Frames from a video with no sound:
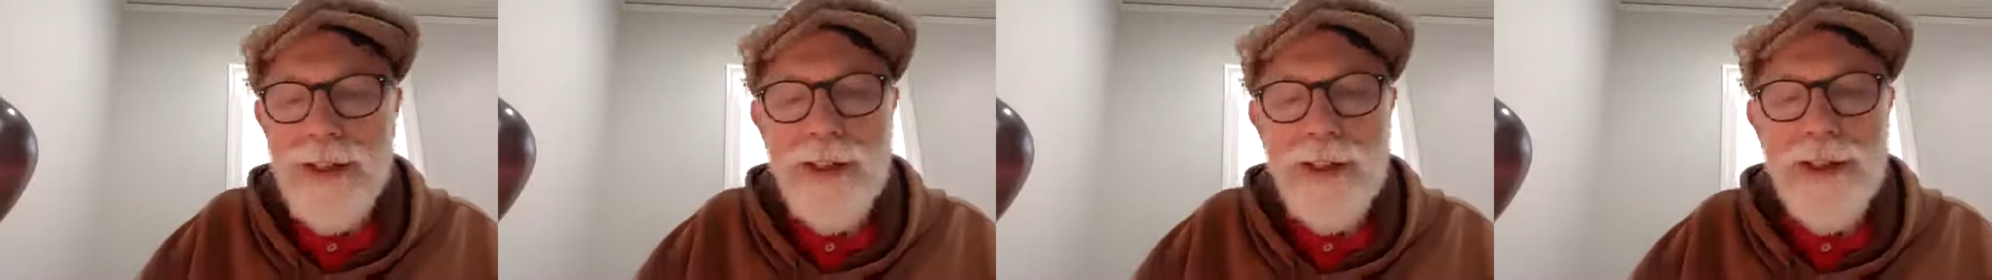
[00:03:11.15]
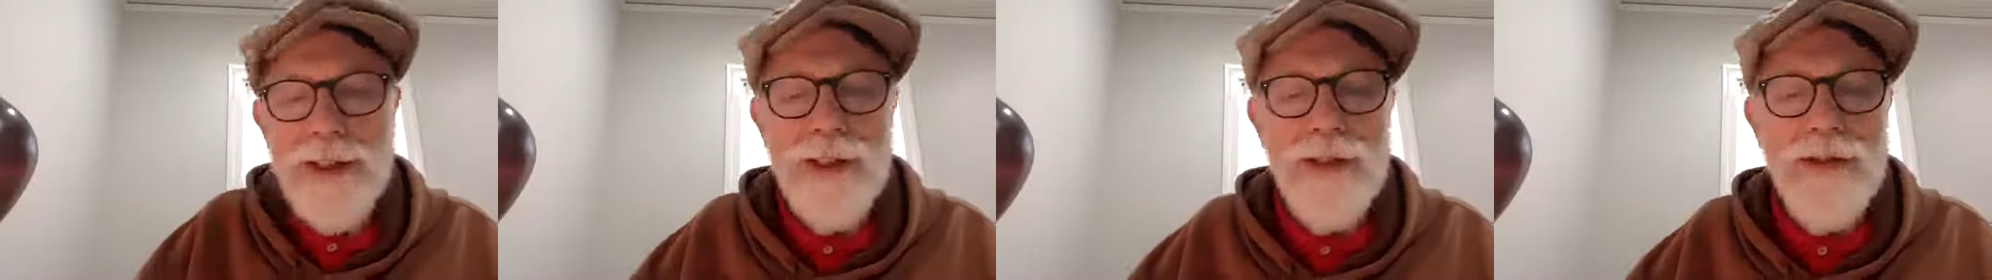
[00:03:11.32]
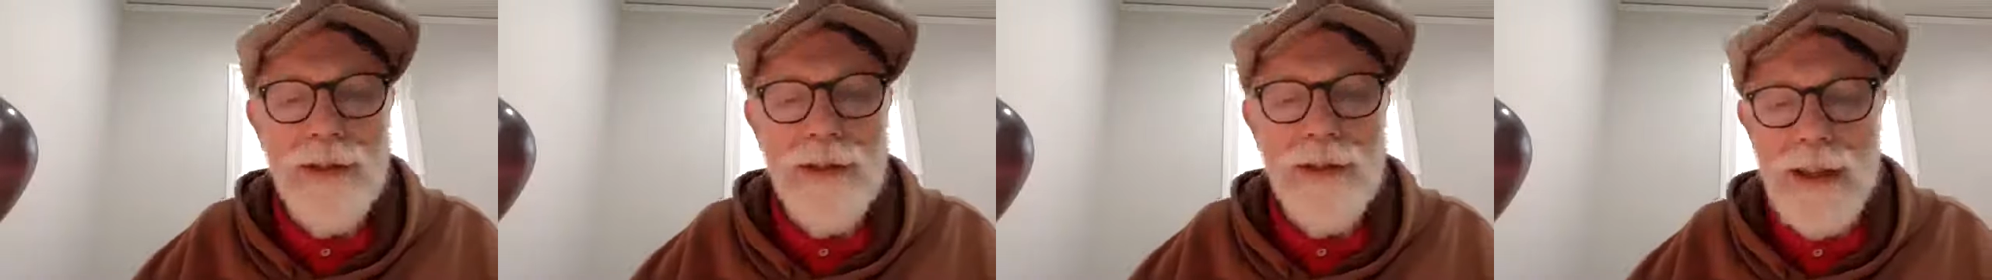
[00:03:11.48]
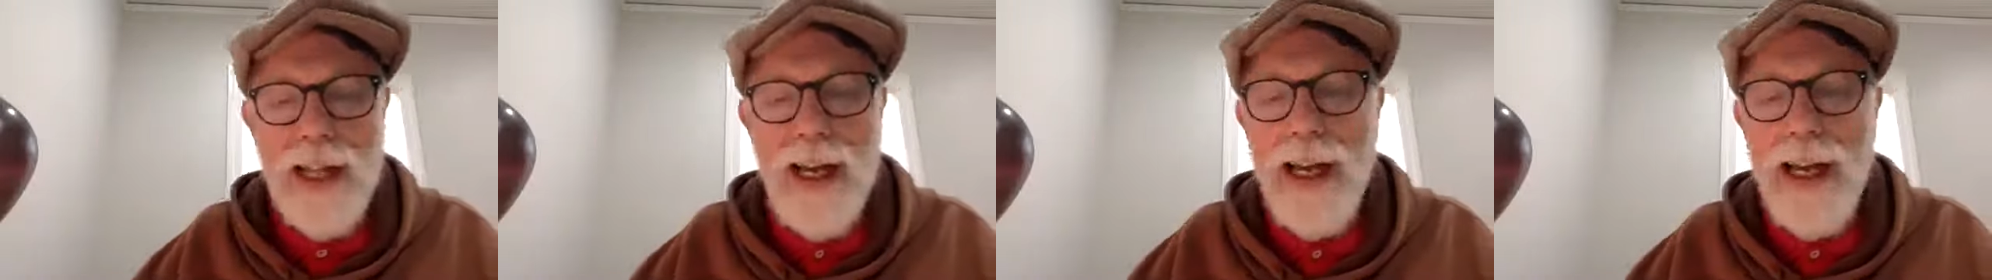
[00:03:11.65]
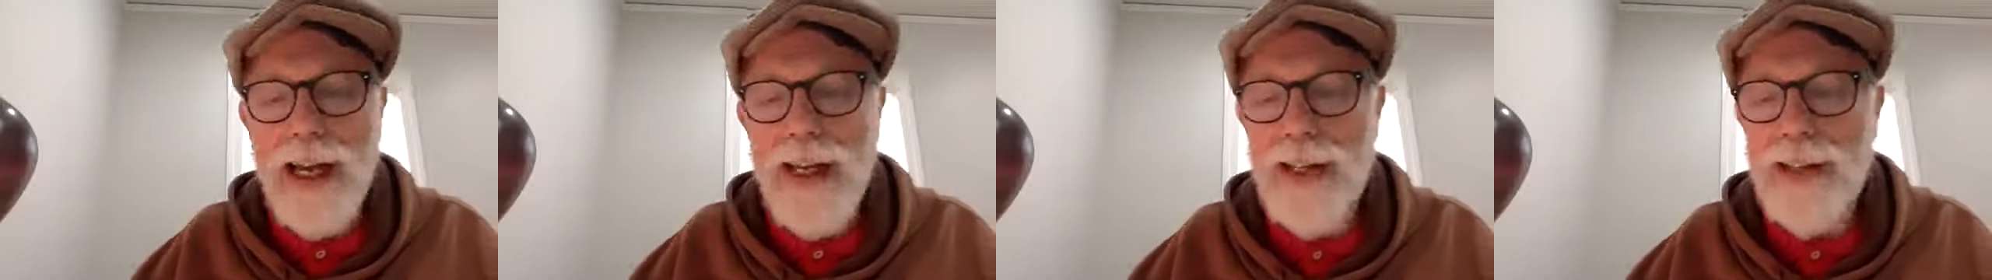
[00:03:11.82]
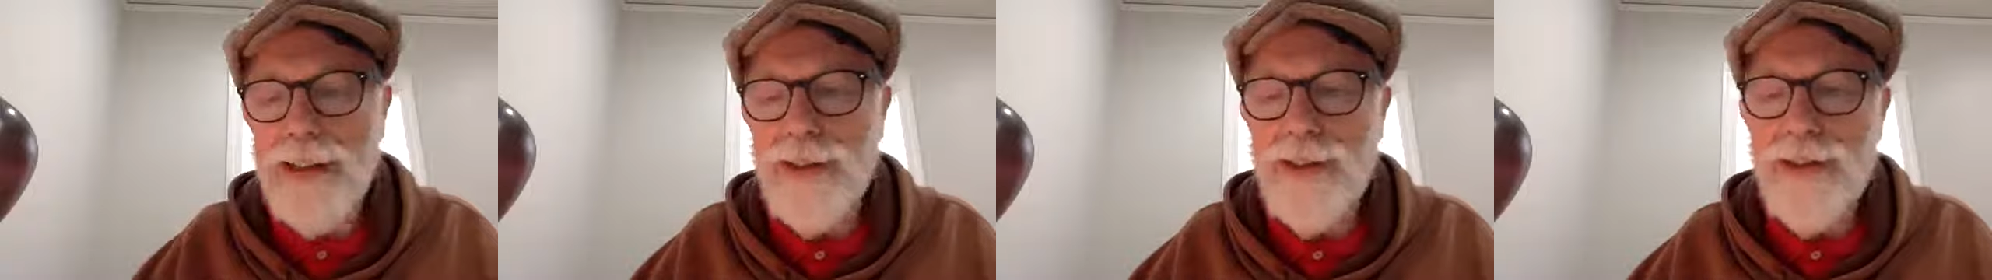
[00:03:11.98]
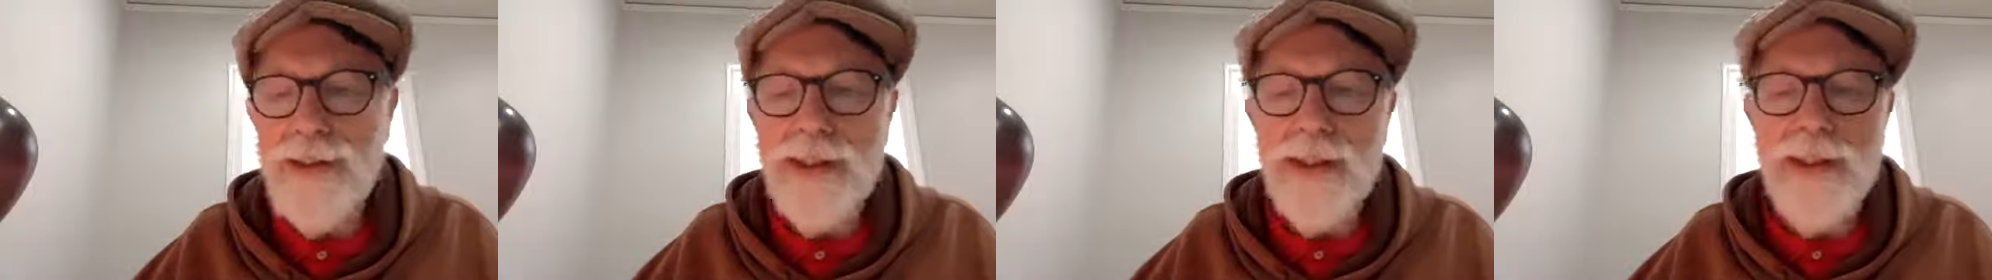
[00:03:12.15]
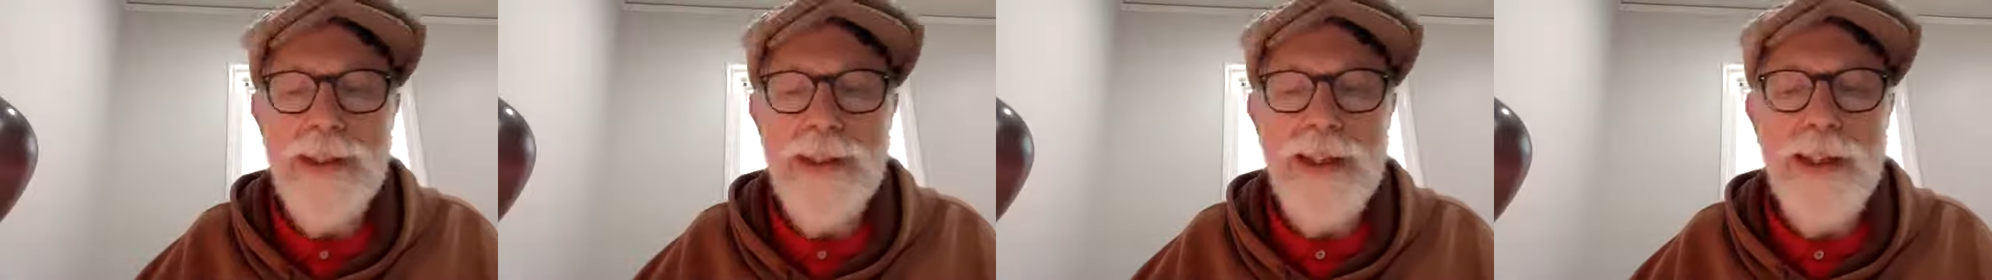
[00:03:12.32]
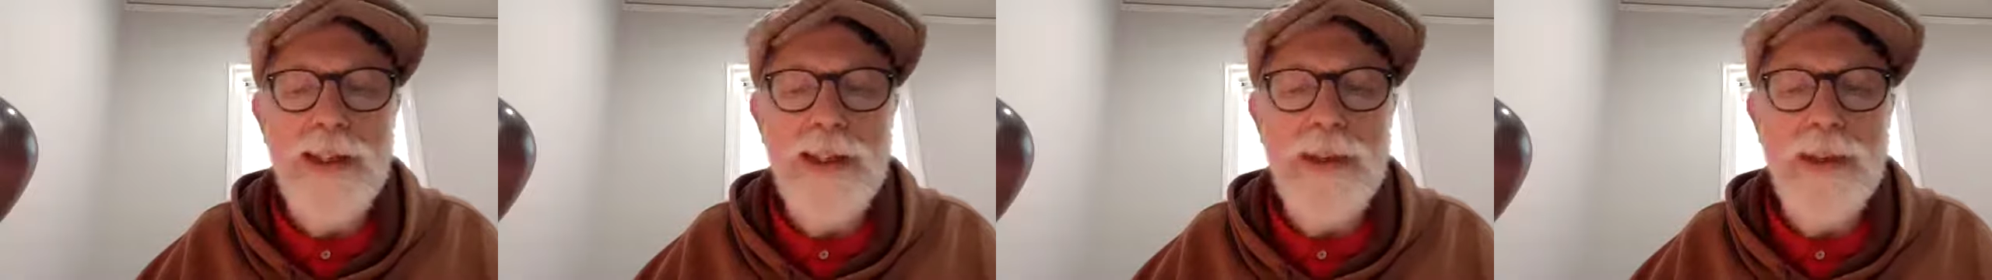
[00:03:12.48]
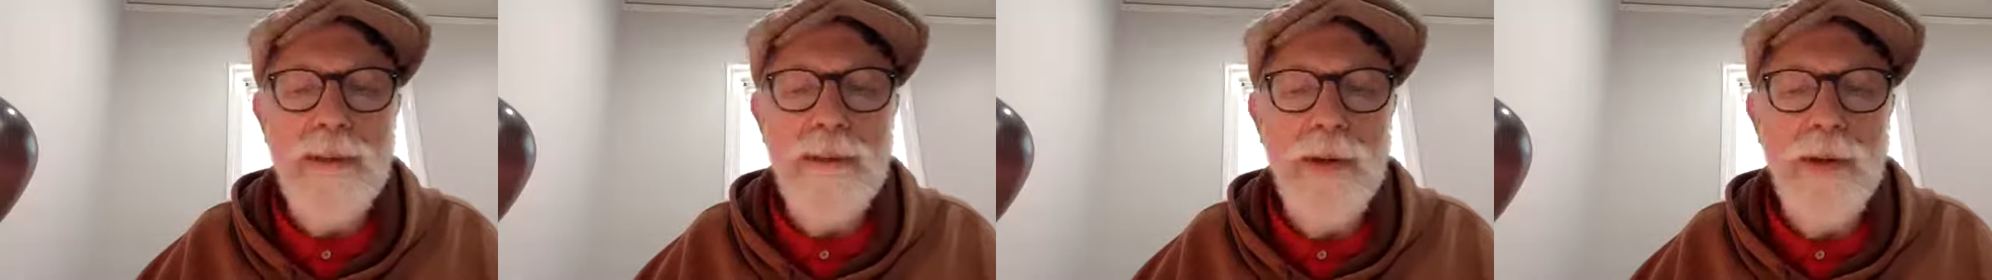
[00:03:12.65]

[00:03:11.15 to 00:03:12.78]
the slides at the